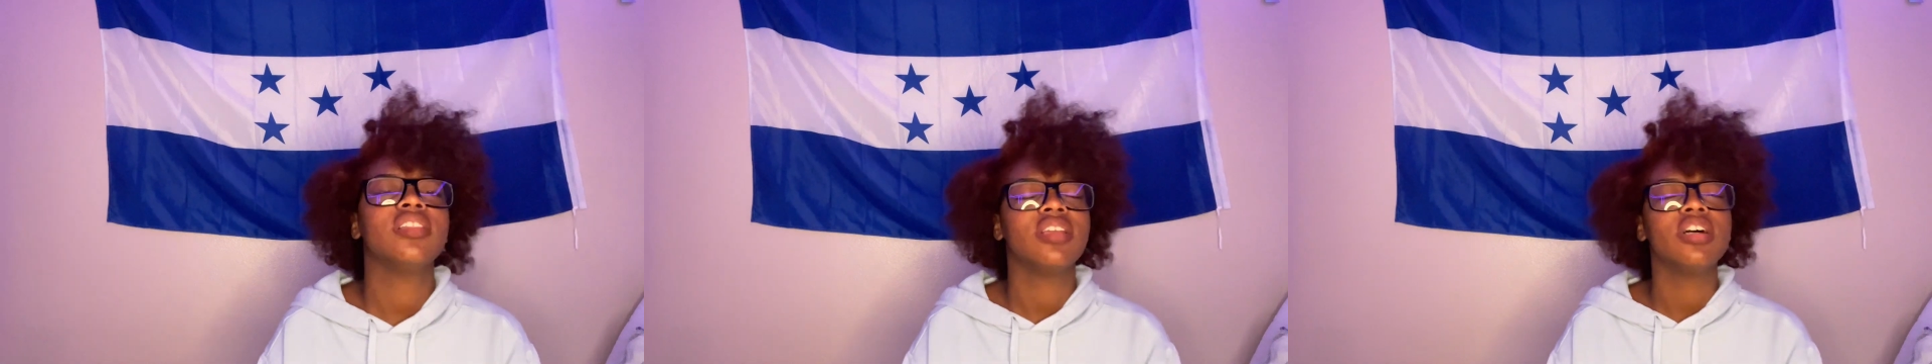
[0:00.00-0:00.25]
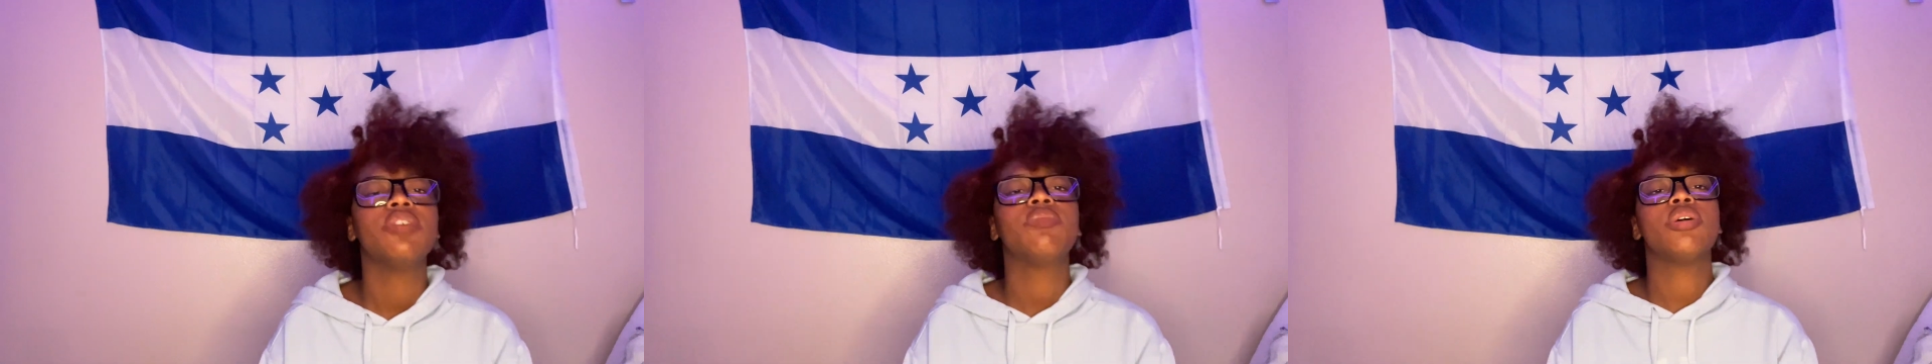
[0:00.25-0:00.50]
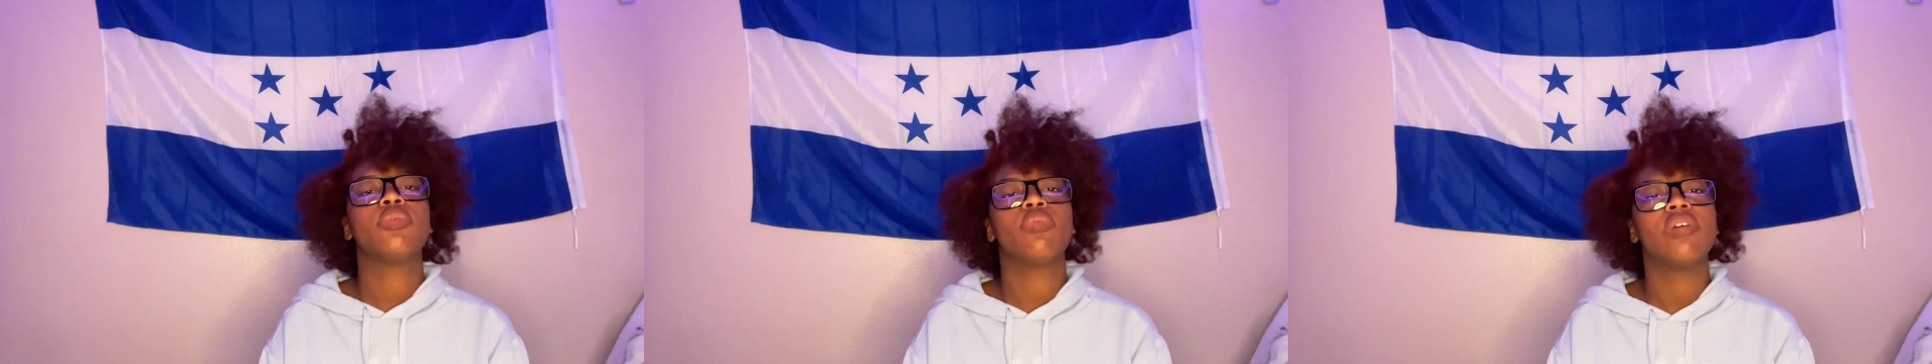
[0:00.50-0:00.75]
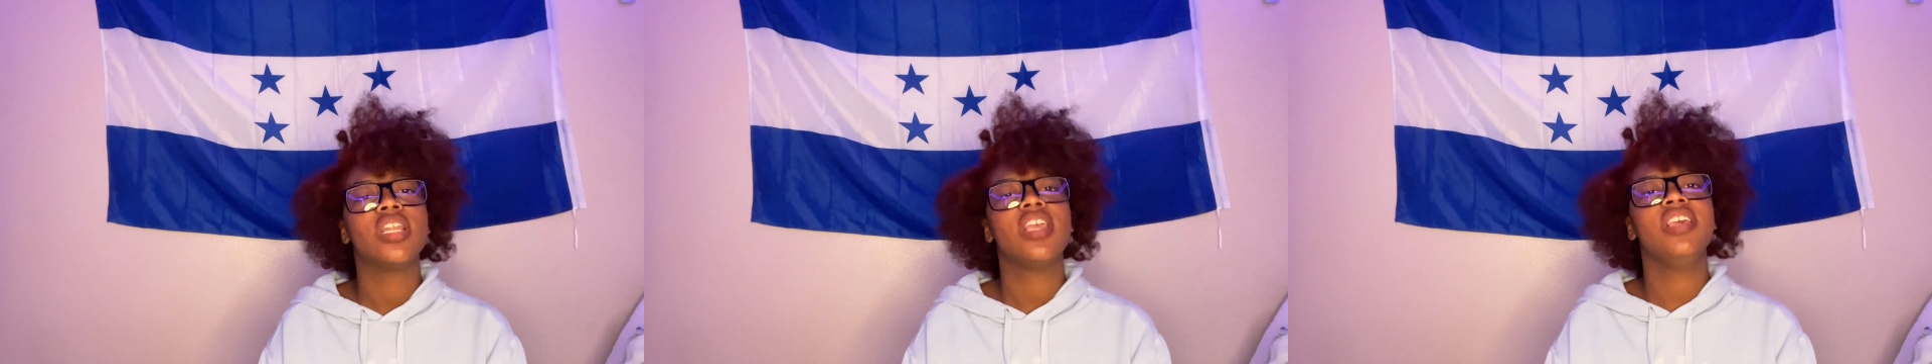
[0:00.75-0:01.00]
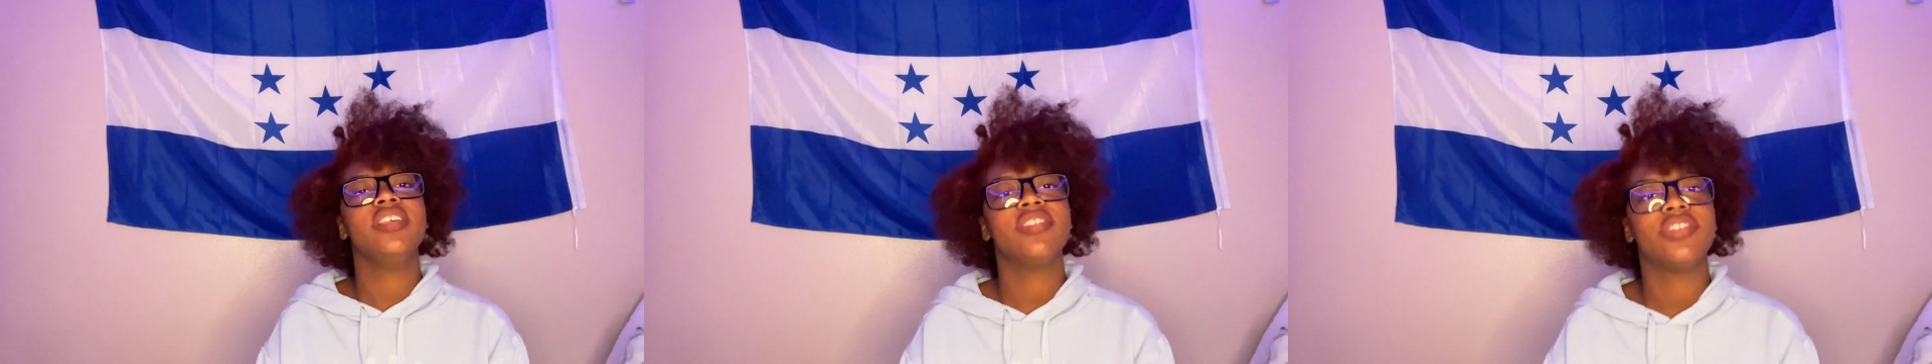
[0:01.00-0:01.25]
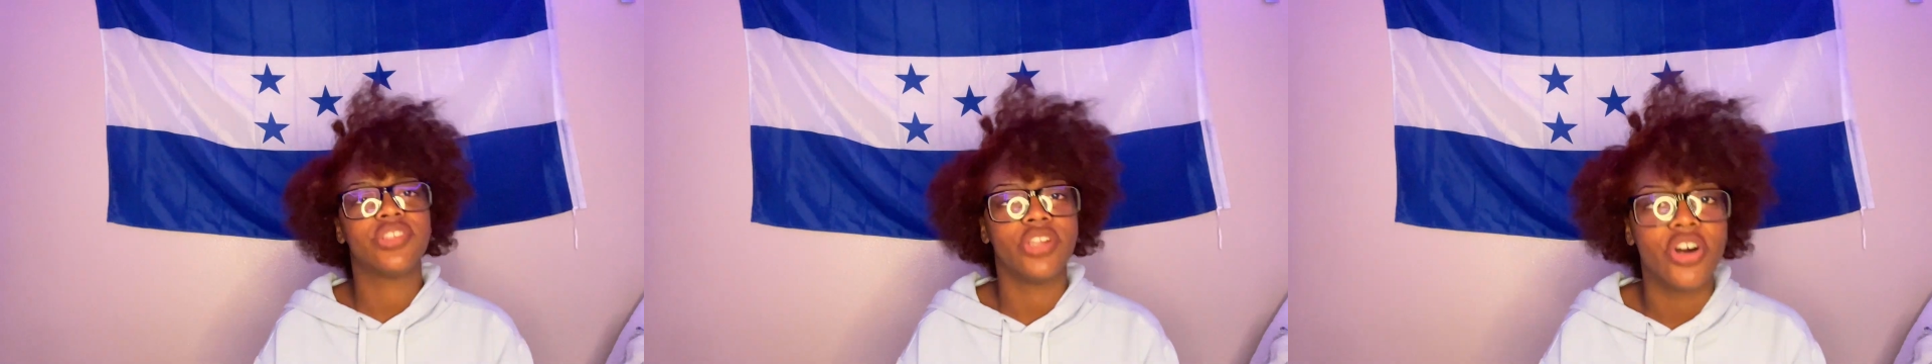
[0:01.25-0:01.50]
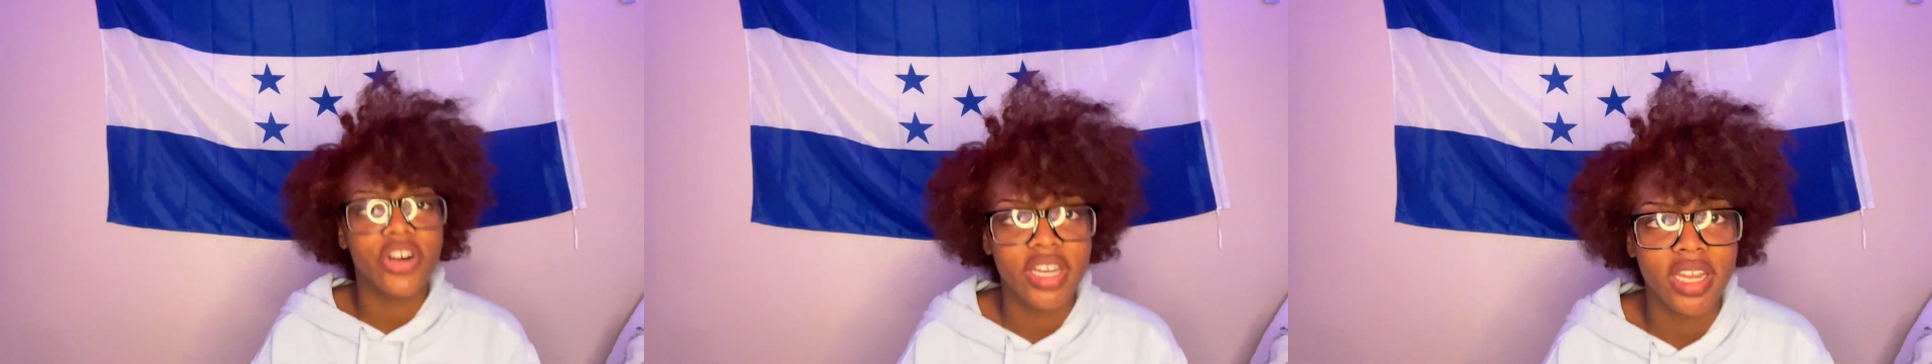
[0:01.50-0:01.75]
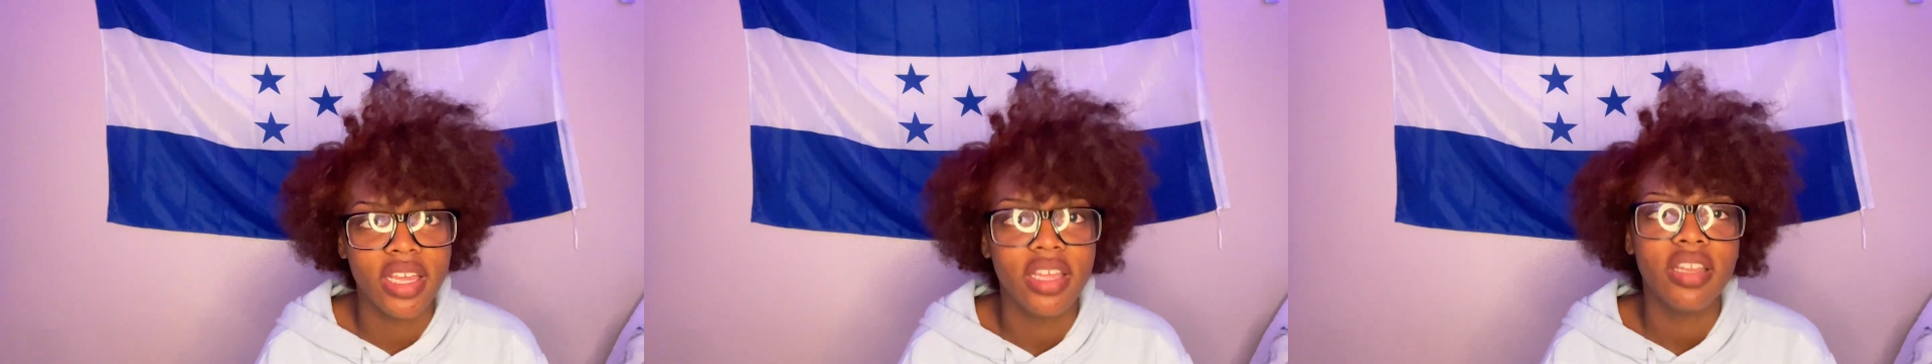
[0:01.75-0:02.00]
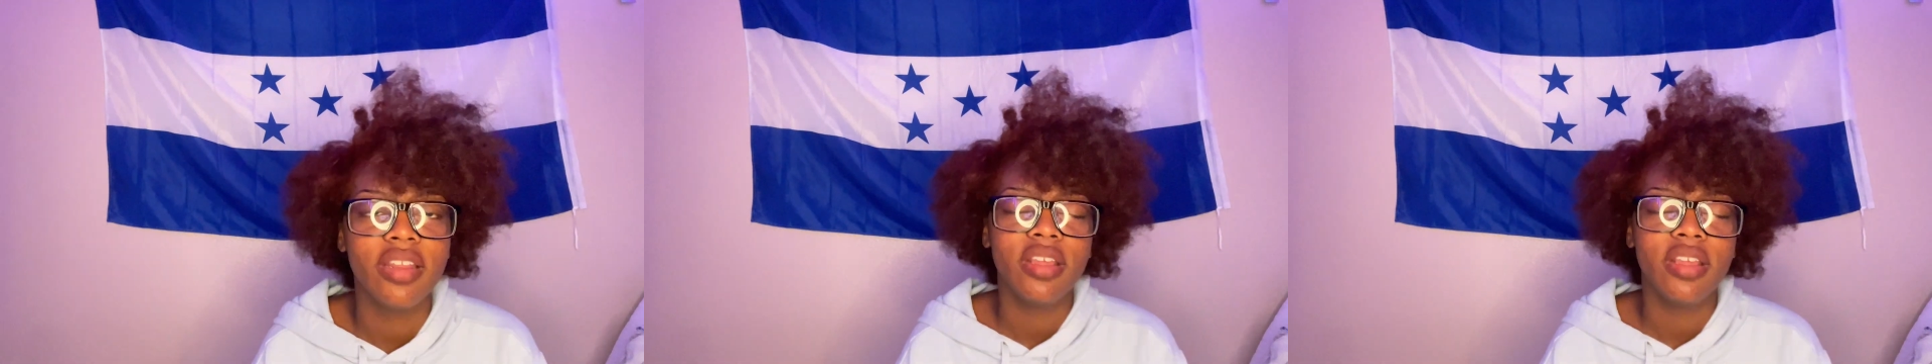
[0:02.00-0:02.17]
done with what he started.